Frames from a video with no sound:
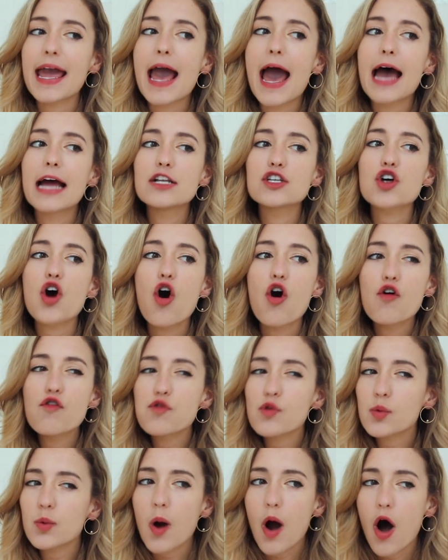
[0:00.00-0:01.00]
and
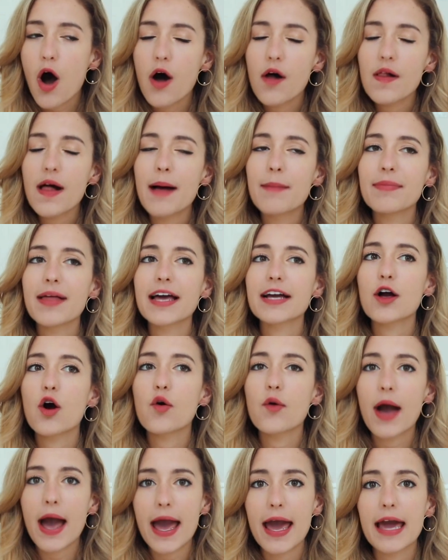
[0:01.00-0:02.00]
overall, I'm like,
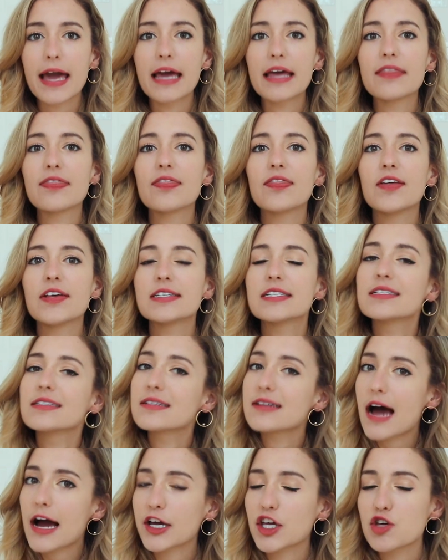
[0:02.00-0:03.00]
okay, this is
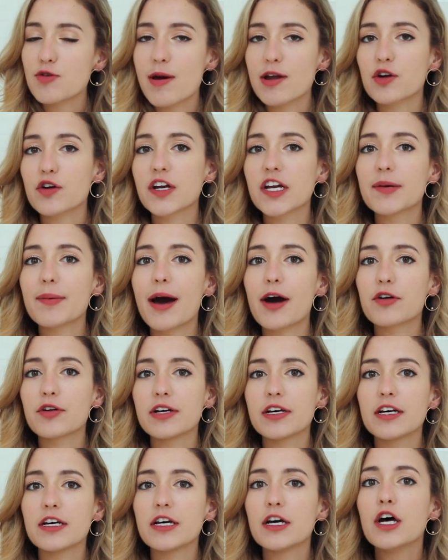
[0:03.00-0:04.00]
a documentary about
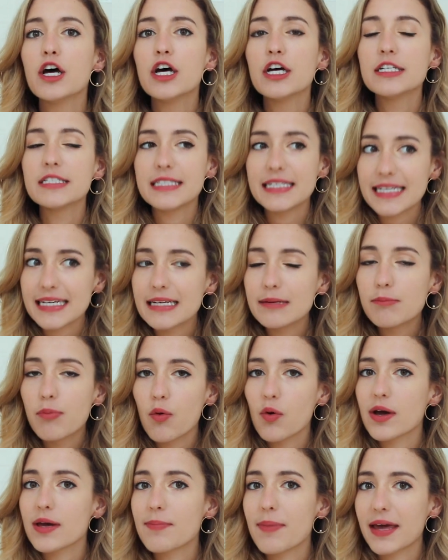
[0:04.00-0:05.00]
a teen
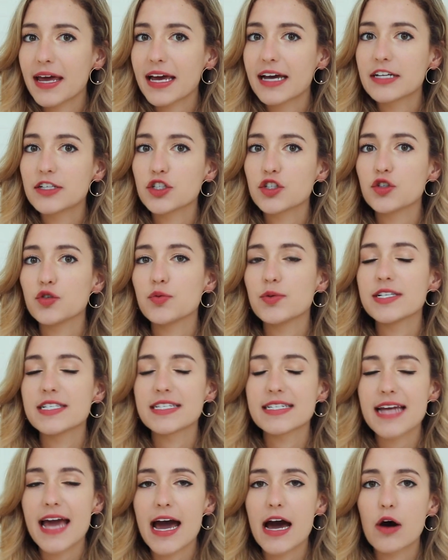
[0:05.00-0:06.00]
boy band who
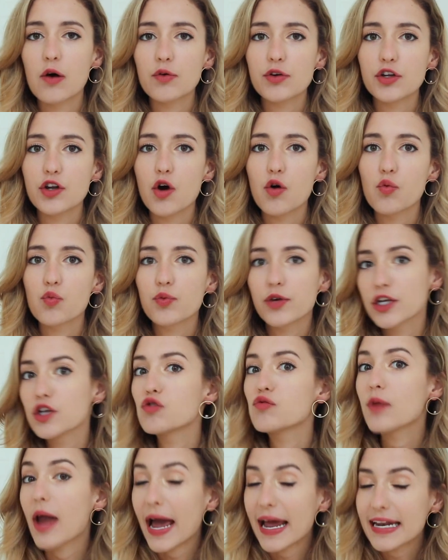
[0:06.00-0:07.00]
is now,
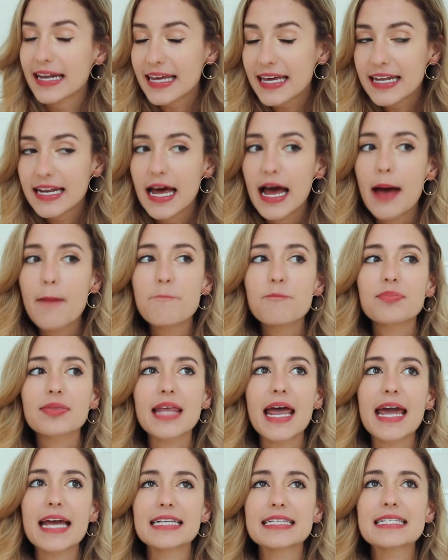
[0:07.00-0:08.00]
reunited.
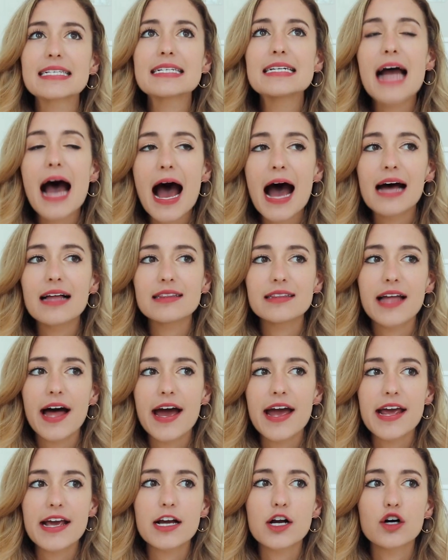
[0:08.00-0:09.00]
It's not
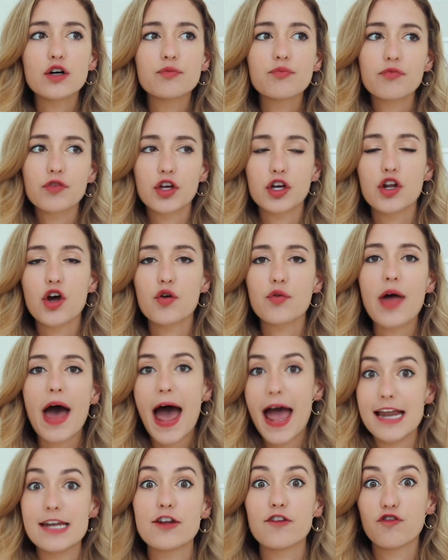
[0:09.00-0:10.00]

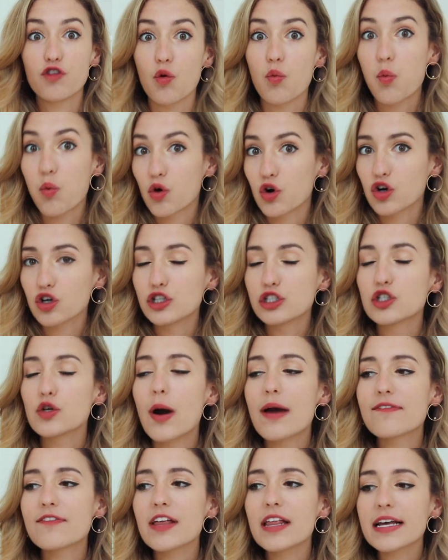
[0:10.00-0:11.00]
the end of the world. So
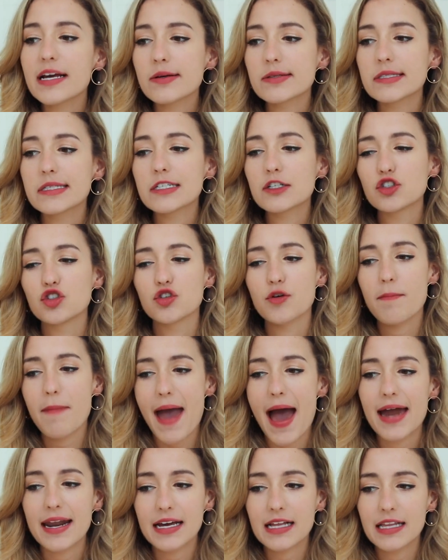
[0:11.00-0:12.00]
I feel like it was a little
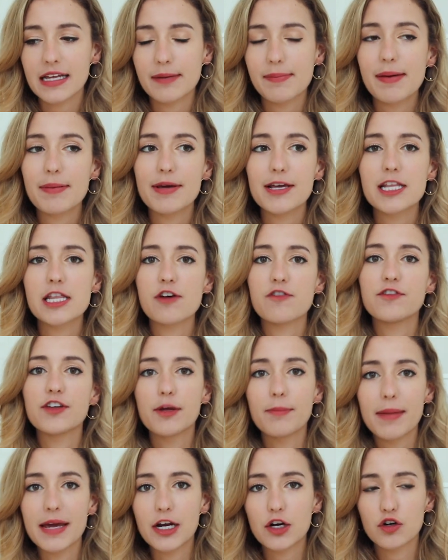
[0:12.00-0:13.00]
dramatic, like maybe the
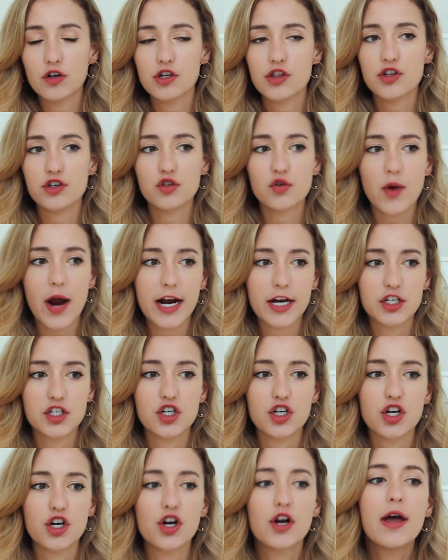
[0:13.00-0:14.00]
filmmaker, the
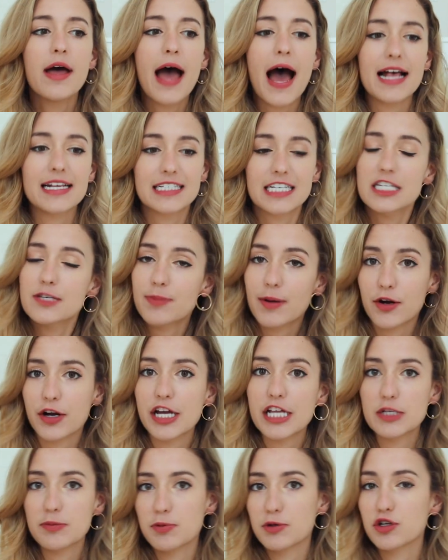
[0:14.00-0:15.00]
director has
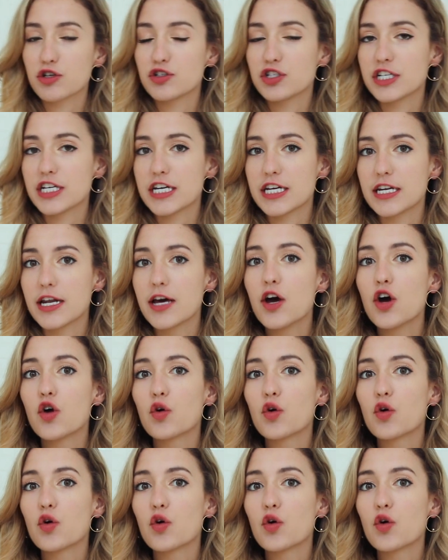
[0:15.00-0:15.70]
experience producing